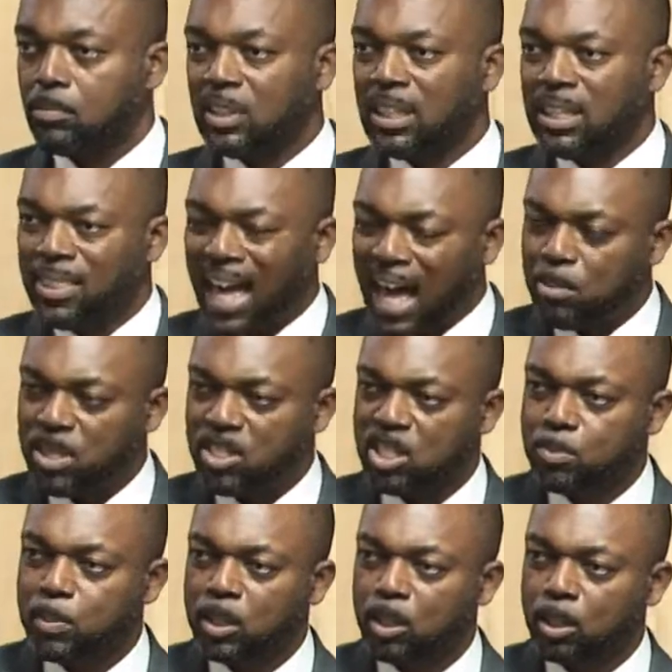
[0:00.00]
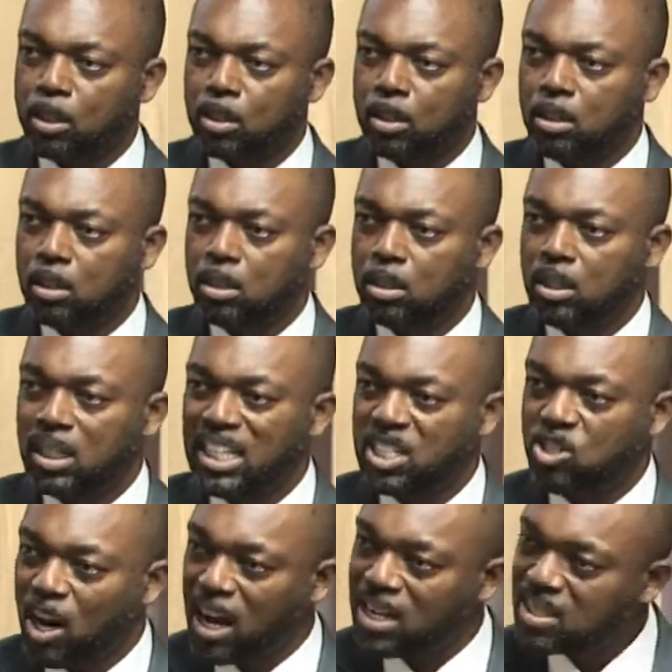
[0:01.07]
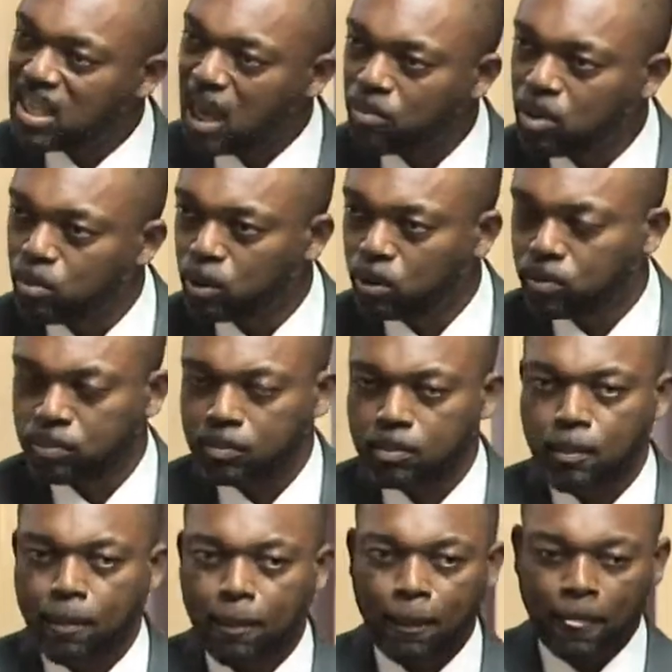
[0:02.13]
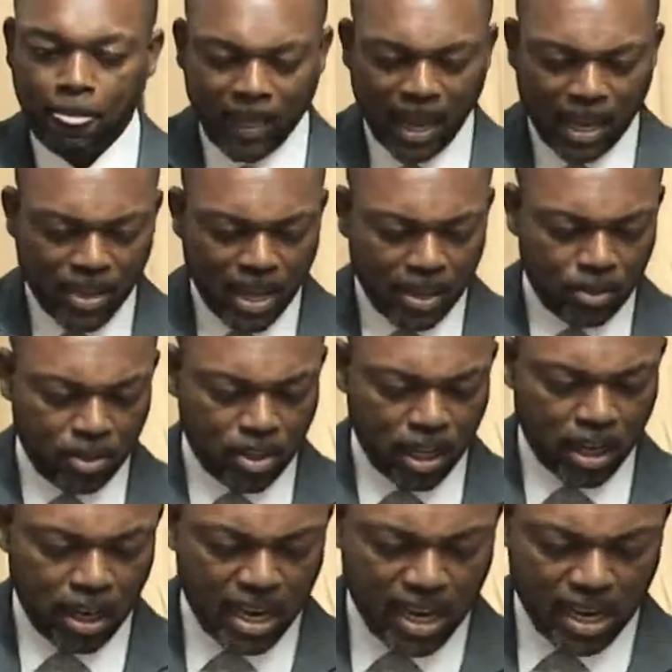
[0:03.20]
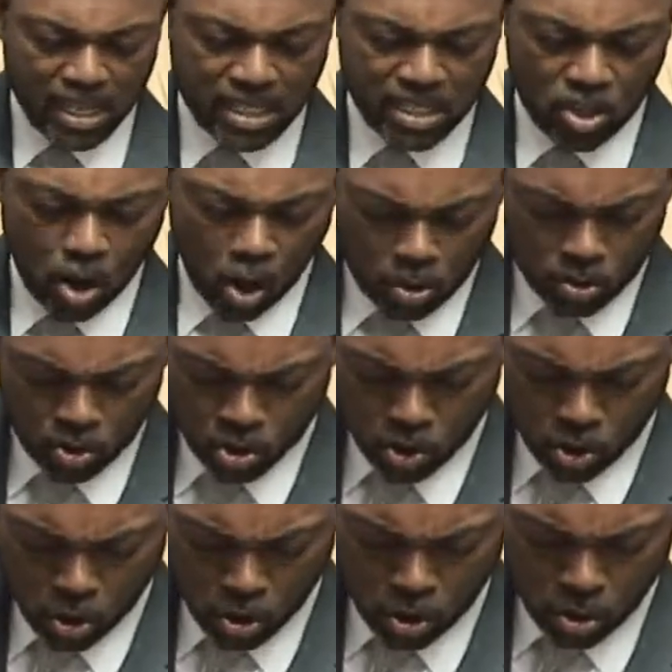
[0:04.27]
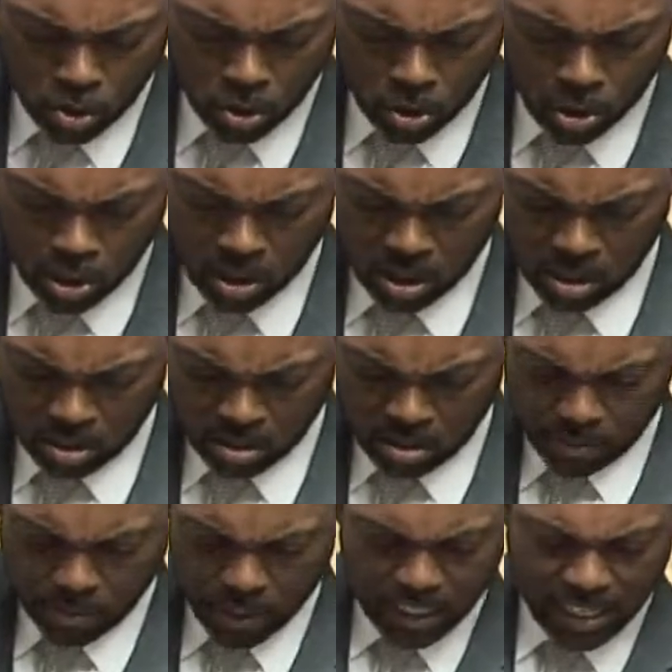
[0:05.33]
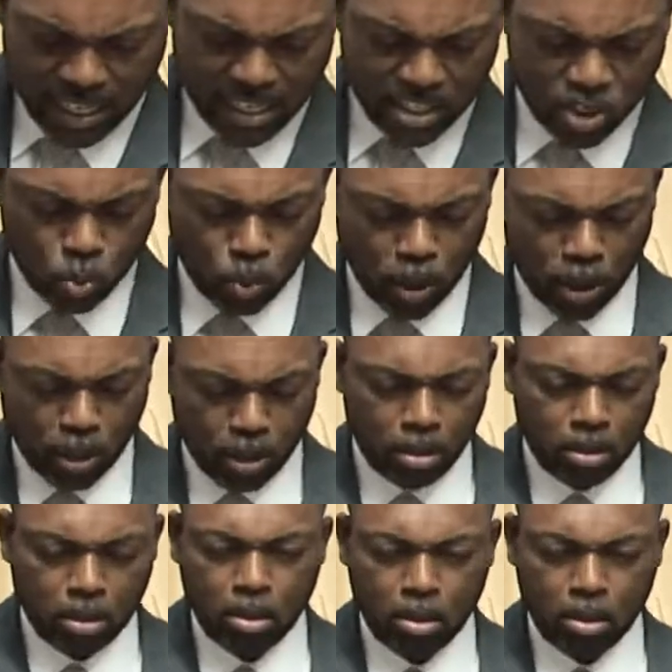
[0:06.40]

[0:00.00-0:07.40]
And that, Mr. Speaker, is not acceptable. And then there is also the case where